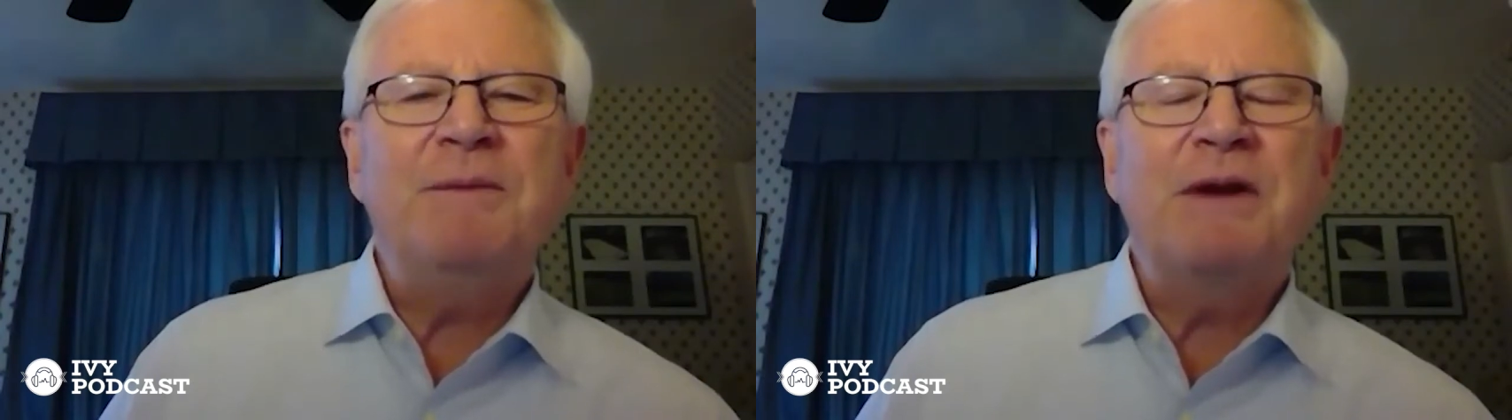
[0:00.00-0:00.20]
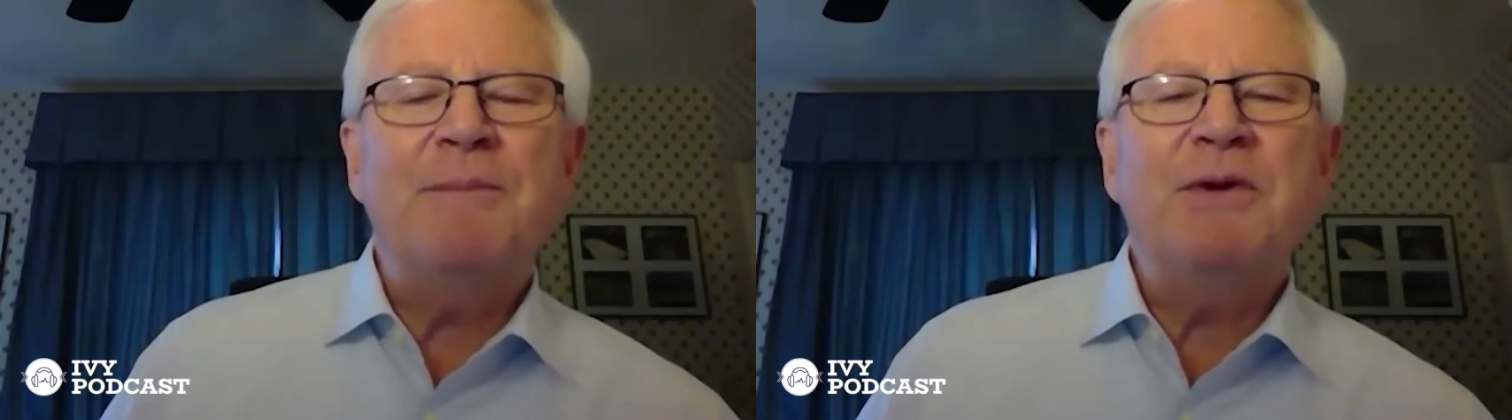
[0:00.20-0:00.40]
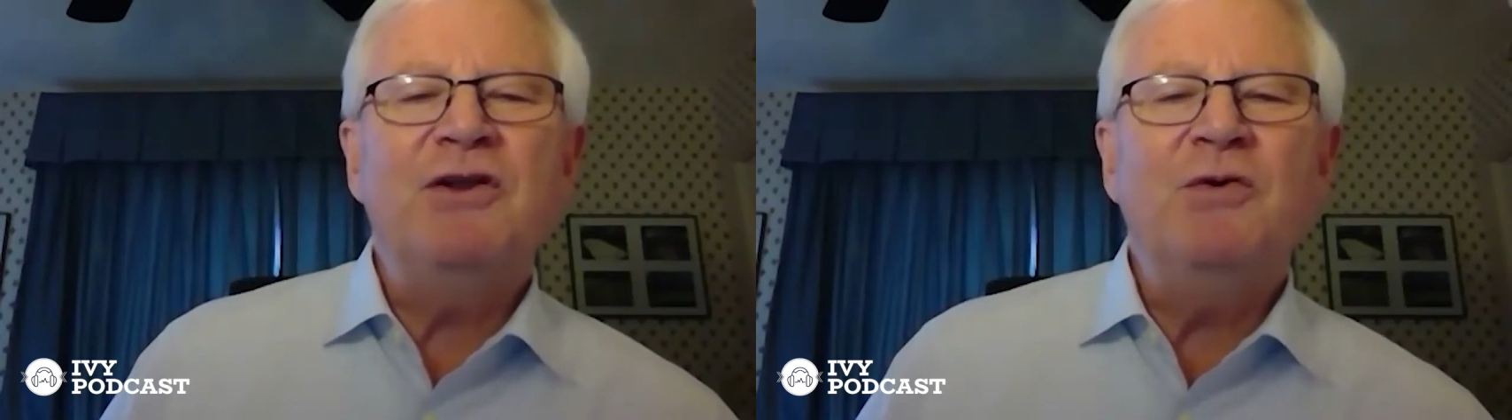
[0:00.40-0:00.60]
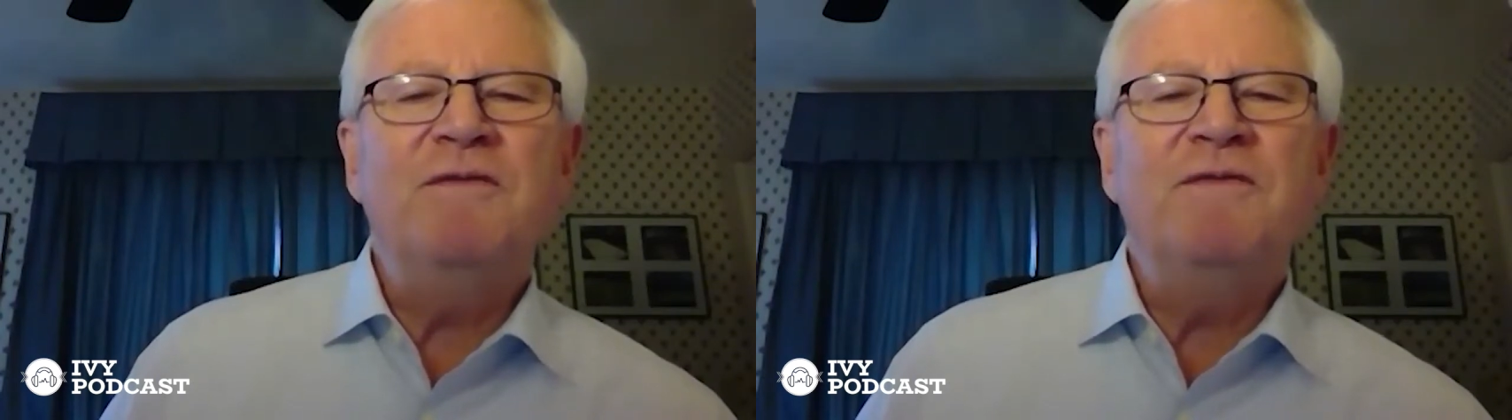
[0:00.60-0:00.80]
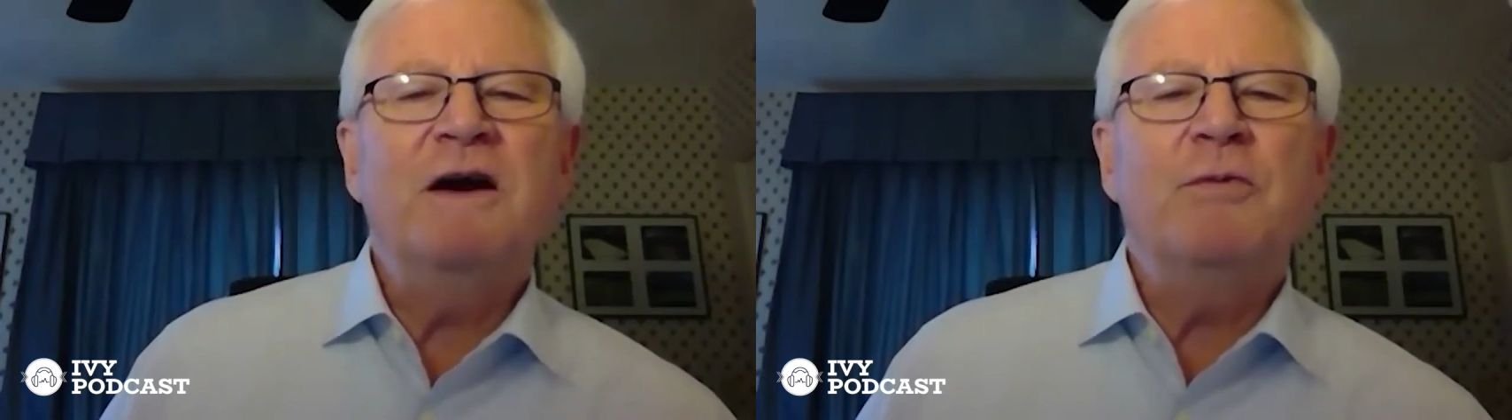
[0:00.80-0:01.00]
but I'm going to do
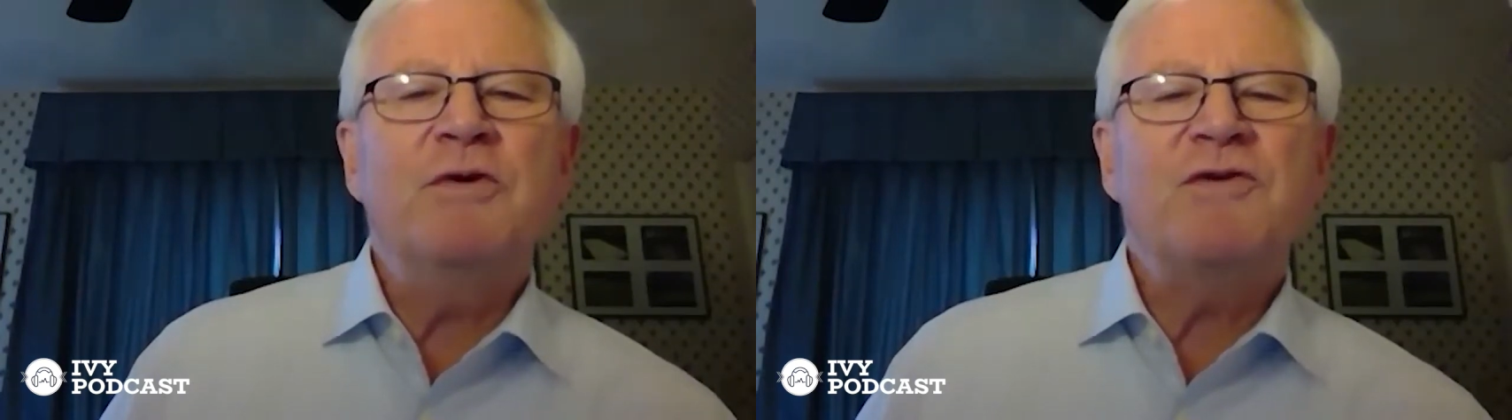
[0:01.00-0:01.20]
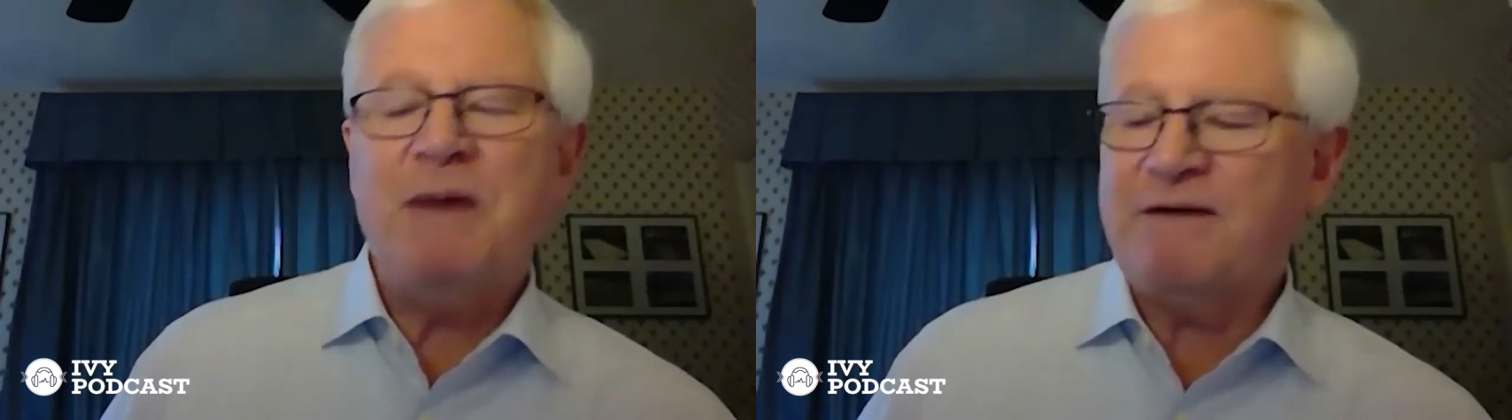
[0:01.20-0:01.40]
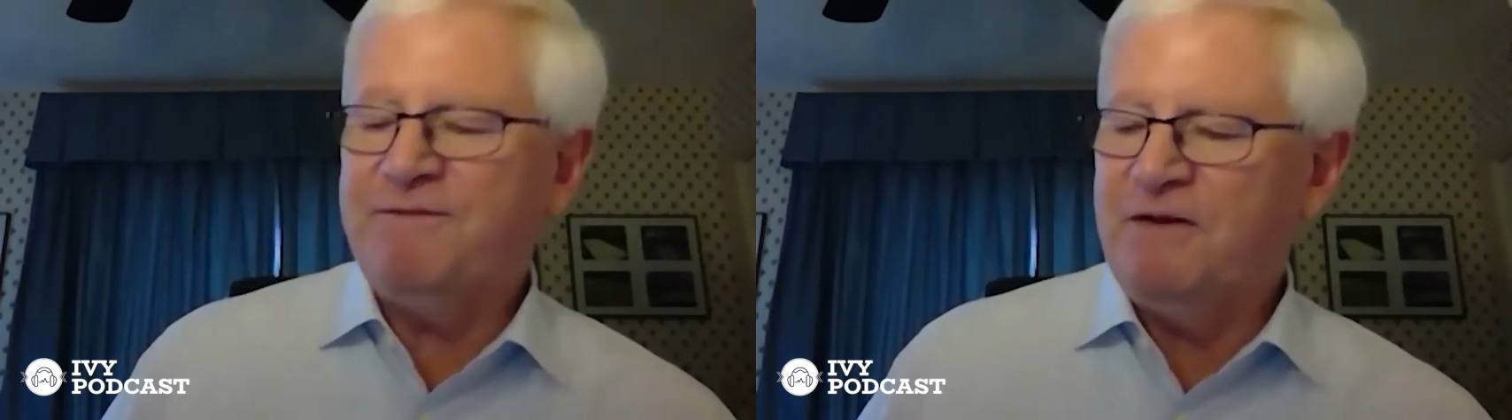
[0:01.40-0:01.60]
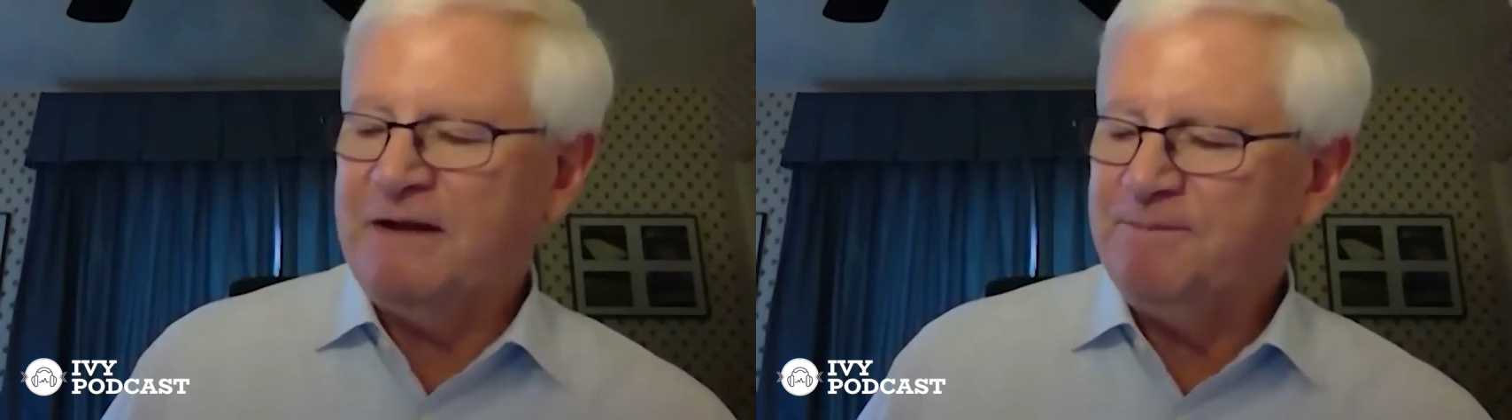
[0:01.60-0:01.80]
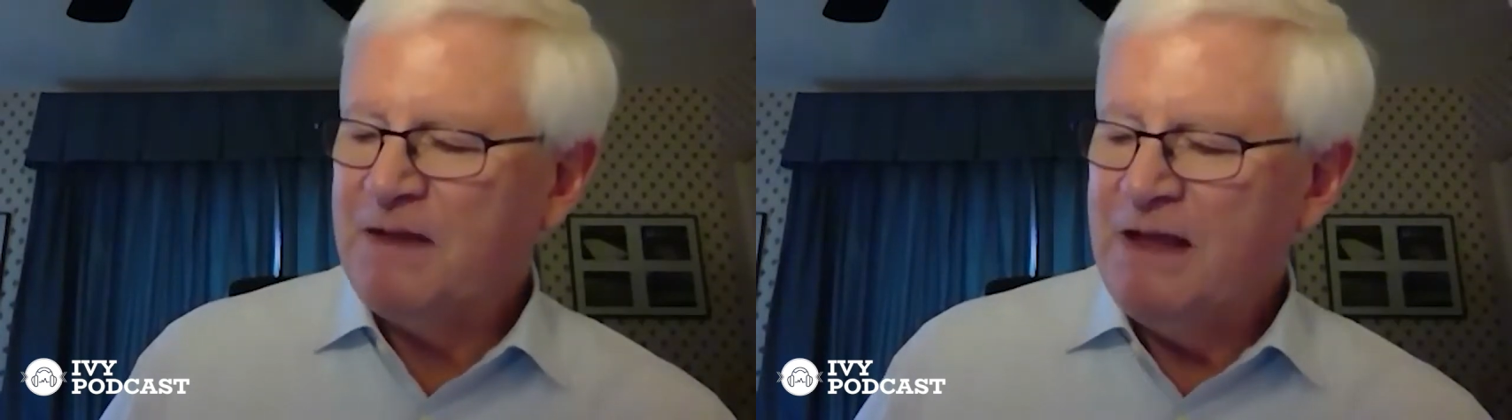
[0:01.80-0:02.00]
it very respectfully.